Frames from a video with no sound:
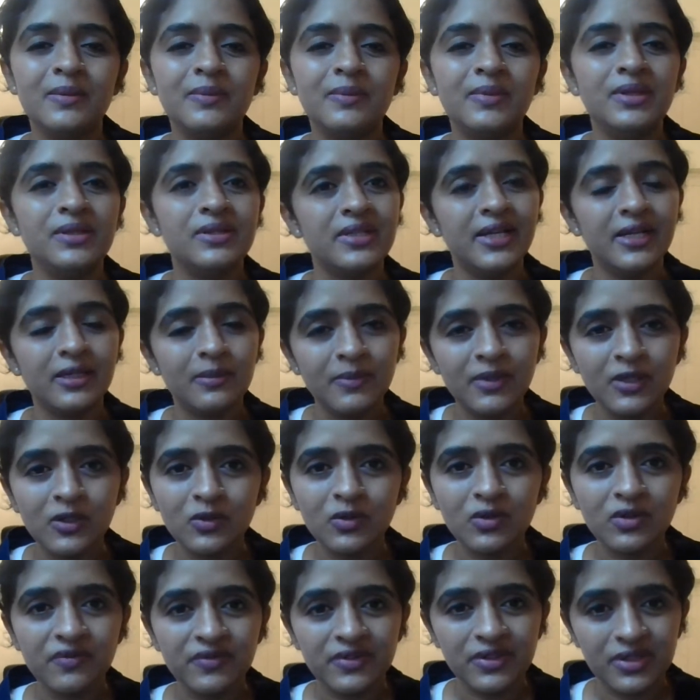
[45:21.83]
Please let me
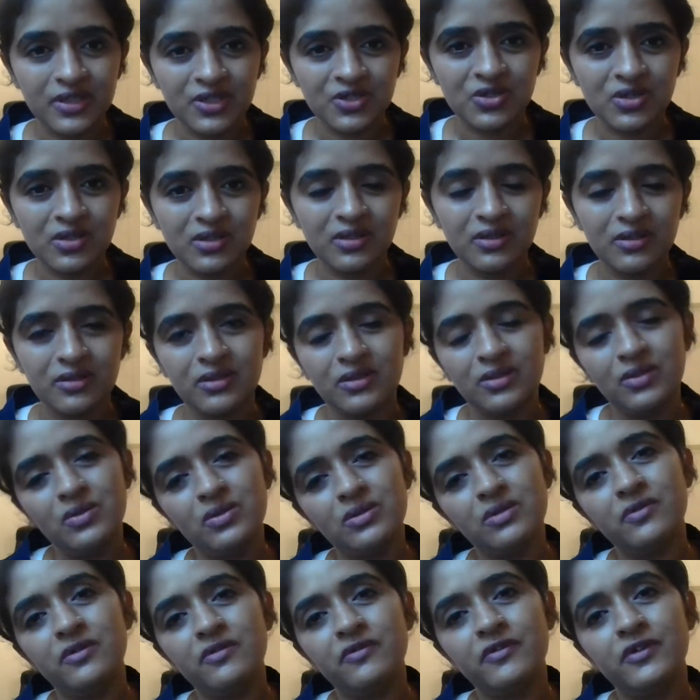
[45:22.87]
know if the session is
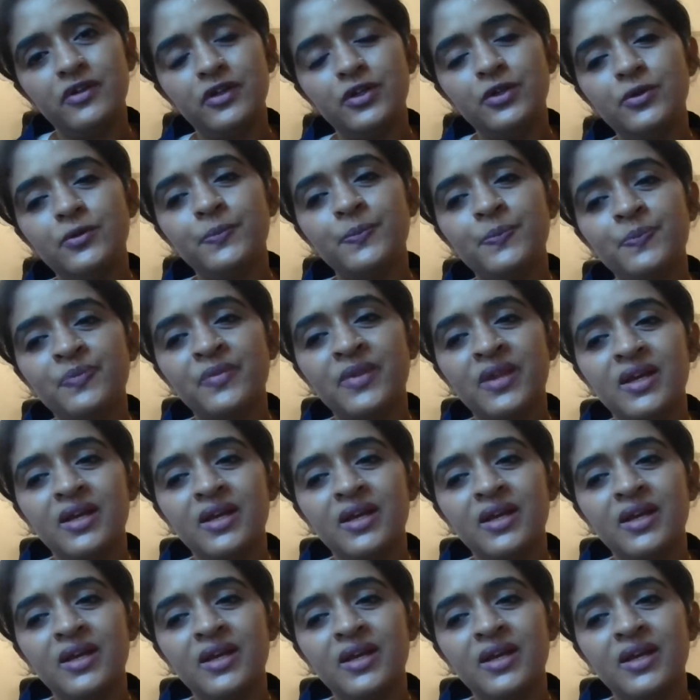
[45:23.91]
useful for you.